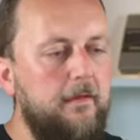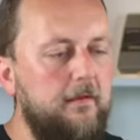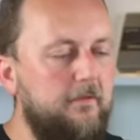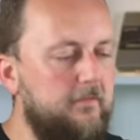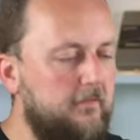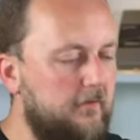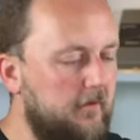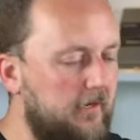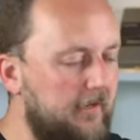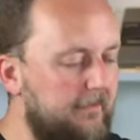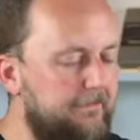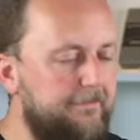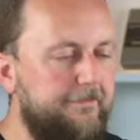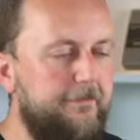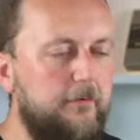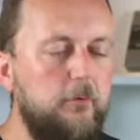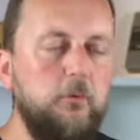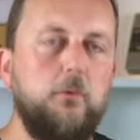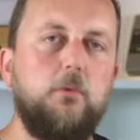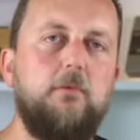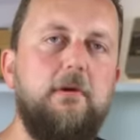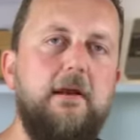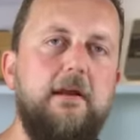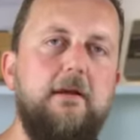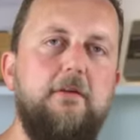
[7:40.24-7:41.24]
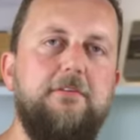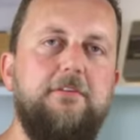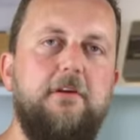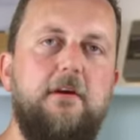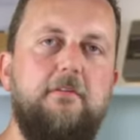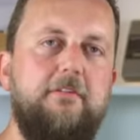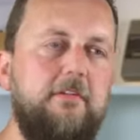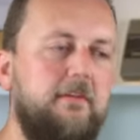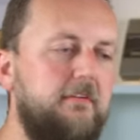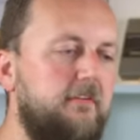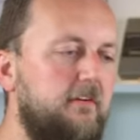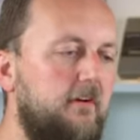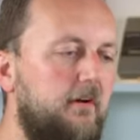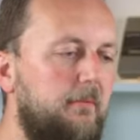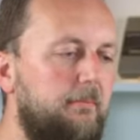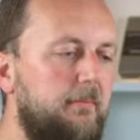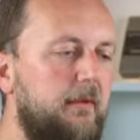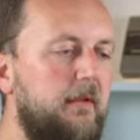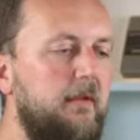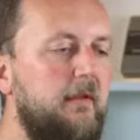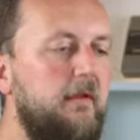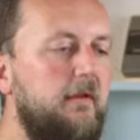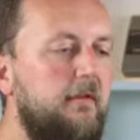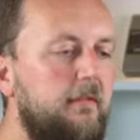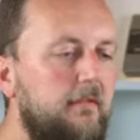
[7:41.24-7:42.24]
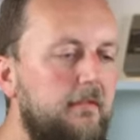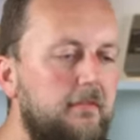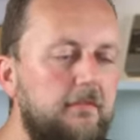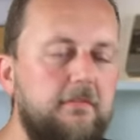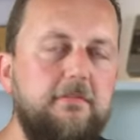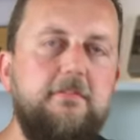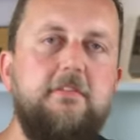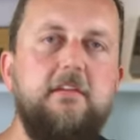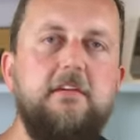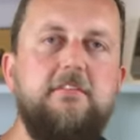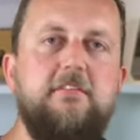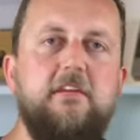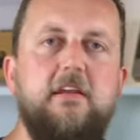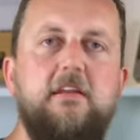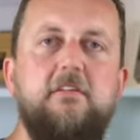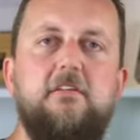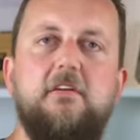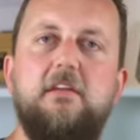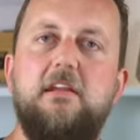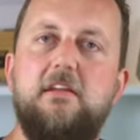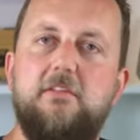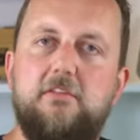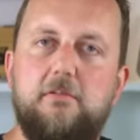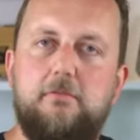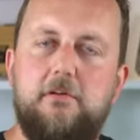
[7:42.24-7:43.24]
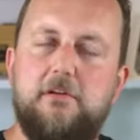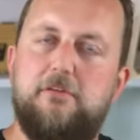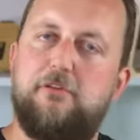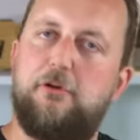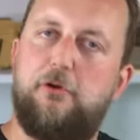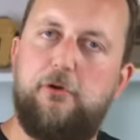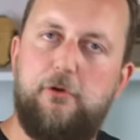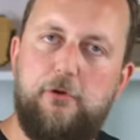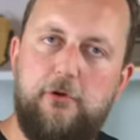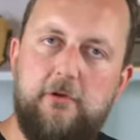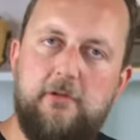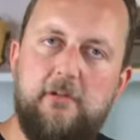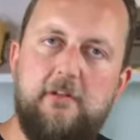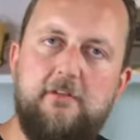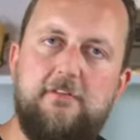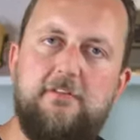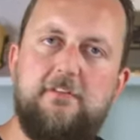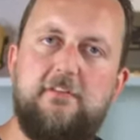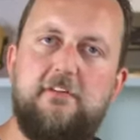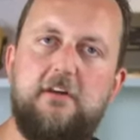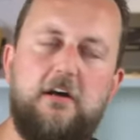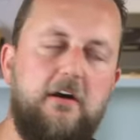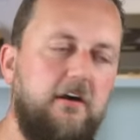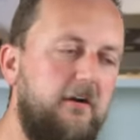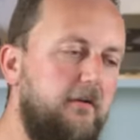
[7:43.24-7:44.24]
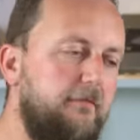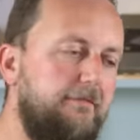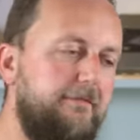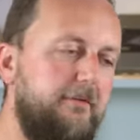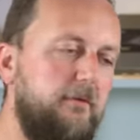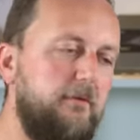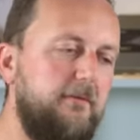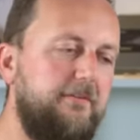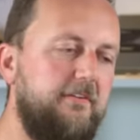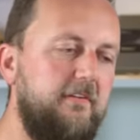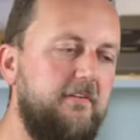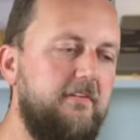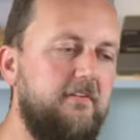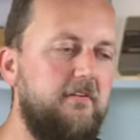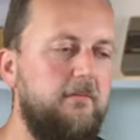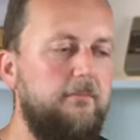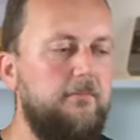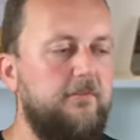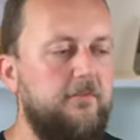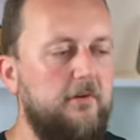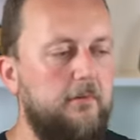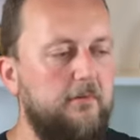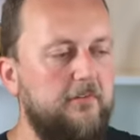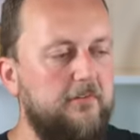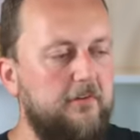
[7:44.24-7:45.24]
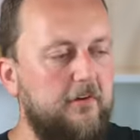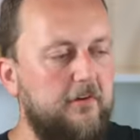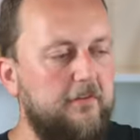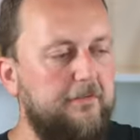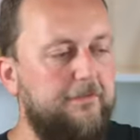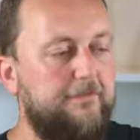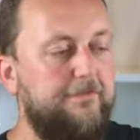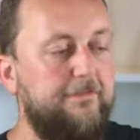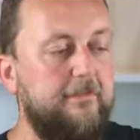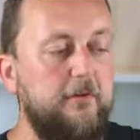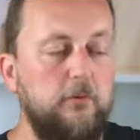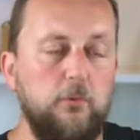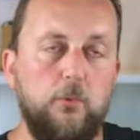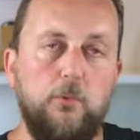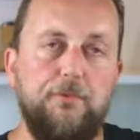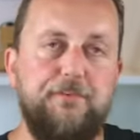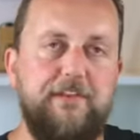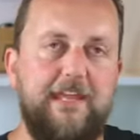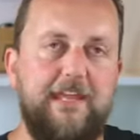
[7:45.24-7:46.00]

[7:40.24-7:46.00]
It's got our fuel rails over the top. This engine is a returnless style fuel system, so it's got a fuel